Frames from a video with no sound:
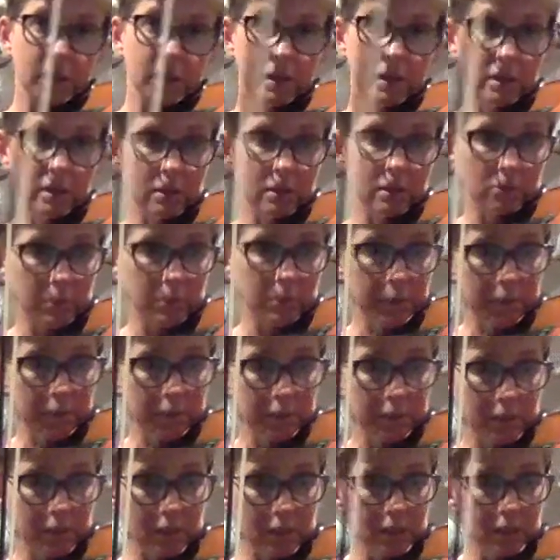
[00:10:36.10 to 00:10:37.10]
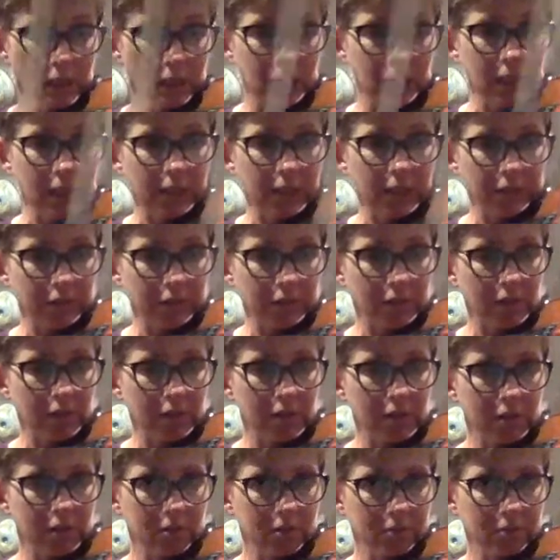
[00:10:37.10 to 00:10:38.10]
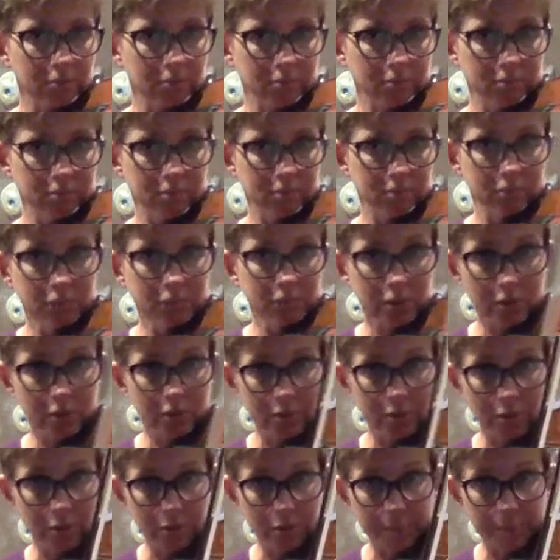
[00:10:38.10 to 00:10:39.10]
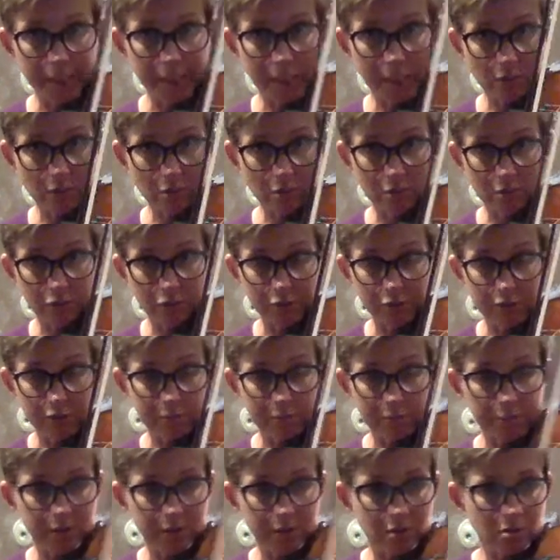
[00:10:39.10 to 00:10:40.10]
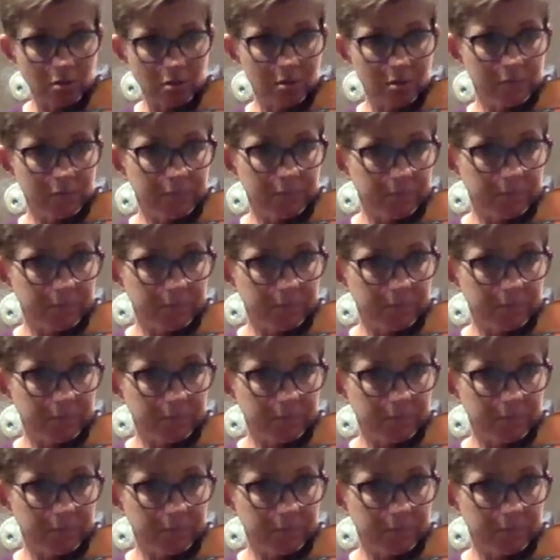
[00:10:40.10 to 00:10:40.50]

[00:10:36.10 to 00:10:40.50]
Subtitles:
and then remember to, after this, go back to first position